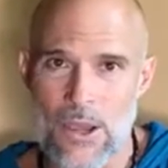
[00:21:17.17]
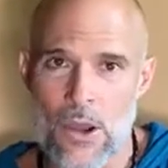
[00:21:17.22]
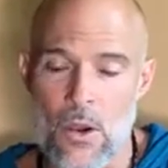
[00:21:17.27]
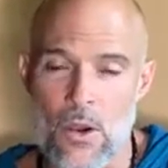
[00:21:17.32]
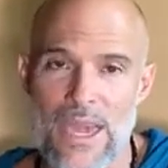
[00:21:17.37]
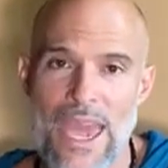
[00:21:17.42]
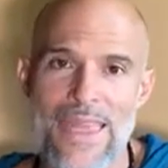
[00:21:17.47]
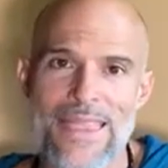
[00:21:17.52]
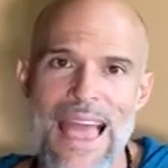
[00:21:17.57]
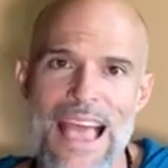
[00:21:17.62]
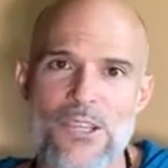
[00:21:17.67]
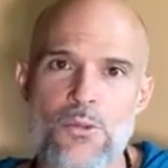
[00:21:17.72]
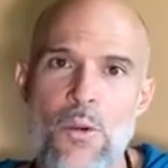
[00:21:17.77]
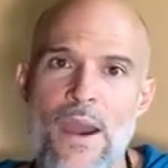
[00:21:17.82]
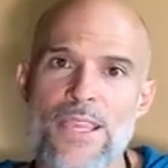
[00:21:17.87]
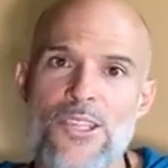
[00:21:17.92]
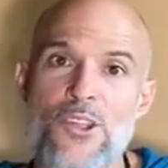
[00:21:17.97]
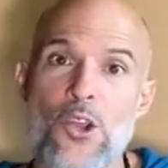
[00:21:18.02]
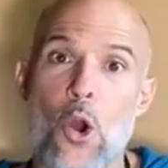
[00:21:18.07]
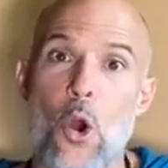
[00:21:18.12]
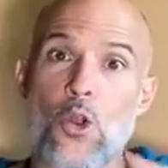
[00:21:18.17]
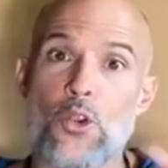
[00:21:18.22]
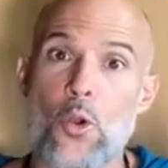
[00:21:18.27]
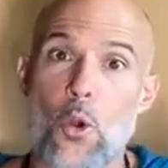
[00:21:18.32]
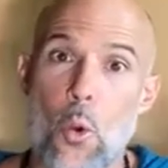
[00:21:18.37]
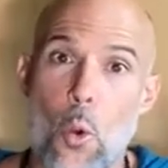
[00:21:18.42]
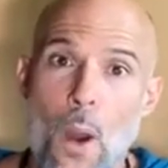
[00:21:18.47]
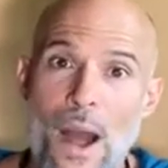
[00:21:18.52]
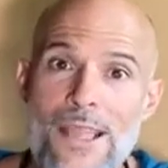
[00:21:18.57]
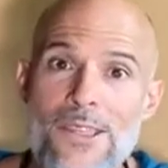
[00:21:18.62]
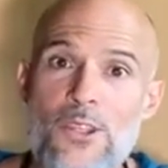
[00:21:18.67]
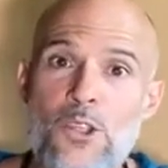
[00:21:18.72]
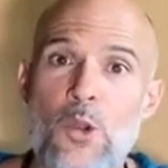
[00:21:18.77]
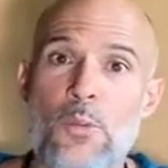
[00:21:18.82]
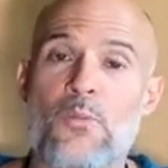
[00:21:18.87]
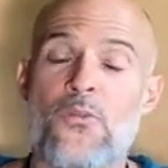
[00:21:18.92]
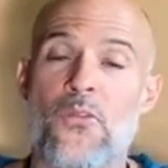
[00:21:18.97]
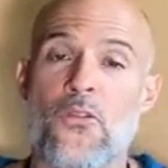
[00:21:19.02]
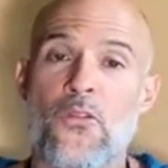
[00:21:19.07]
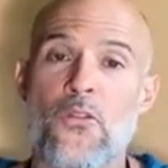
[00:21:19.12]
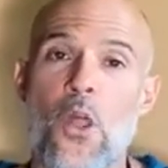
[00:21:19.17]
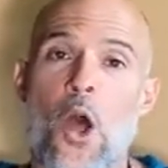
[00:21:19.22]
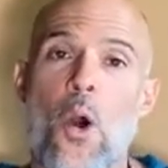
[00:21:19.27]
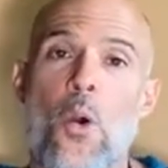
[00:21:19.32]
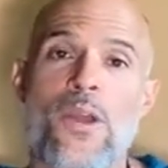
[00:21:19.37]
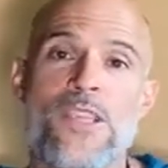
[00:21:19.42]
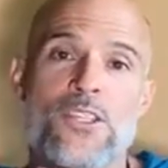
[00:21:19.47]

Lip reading: Okay, that's why it's called quantum flow.